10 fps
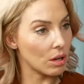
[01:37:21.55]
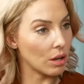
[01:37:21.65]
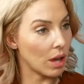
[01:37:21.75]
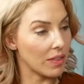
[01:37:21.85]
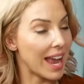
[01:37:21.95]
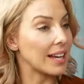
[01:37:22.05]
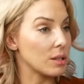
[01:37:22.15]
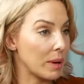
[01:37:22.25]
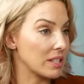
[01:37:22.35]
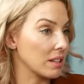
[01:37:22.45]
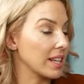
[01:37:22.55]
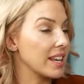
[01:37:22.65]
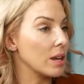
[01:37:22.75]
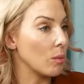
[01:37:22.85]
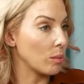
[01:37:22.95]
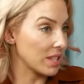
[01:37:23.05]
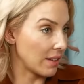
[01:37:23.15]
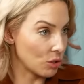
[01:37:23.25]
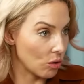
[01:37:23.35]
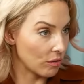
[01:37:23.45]
They had to basically eat what was
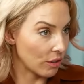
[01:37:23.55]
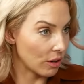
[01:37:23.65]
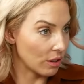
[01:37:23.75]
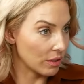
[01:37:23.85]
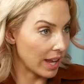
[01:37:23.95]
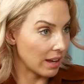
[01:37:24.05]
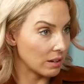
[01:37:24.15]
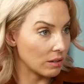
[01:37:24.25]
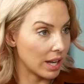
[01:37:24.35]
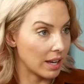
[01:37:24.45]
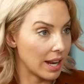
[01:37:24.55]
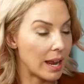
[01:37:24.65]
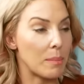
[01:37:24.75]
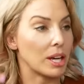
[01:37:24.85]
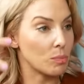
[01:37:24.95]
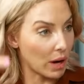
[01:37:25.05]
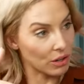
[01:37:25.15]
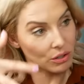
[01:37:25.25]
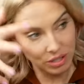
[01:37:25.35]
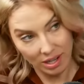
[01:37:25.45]
left over that apex
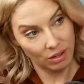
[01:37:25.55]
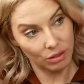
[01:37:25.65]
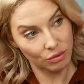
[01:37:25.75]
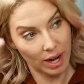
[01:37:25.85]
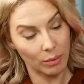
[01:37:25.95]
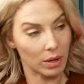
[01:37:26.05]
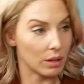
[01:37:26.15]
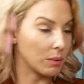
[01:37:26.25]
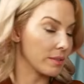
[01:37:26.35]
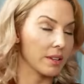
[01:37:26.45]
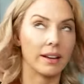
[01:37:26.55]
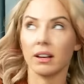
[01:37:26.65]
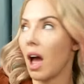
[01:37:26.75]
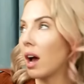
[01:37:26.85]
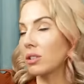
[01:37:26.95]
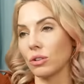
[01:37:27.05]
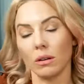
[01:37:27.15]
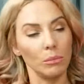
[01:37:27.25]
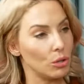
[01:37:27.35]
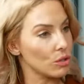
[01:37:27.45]
predators killed, right? Whether it was like an ox or a
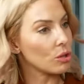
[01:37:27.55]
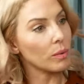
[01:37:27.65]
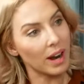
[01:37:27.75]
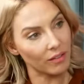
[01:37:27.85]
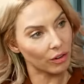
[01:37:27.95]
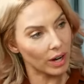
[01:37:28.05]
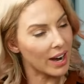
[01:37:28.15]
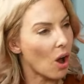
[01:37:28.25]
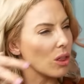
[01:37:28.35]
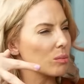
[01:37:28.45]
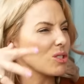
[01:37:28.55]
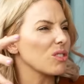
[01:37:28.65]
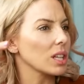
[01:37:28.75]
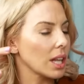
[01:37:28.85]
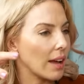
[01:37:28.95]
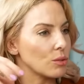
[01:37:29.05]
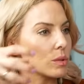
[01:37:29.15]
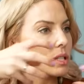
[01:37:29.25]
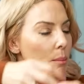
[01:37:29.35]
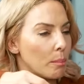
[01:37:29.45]
moose or whatever. And all that was really left
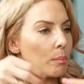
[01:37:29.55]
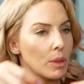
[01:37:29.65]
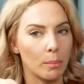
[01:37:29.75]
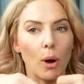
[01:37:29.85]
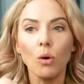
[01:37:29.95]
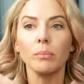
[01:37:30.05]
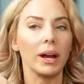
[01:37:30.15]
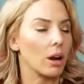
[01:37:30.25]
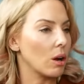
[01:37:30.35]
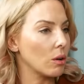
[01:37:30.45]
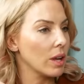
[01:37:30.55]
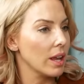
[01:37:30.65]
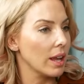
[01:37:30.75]
was the bone marrow.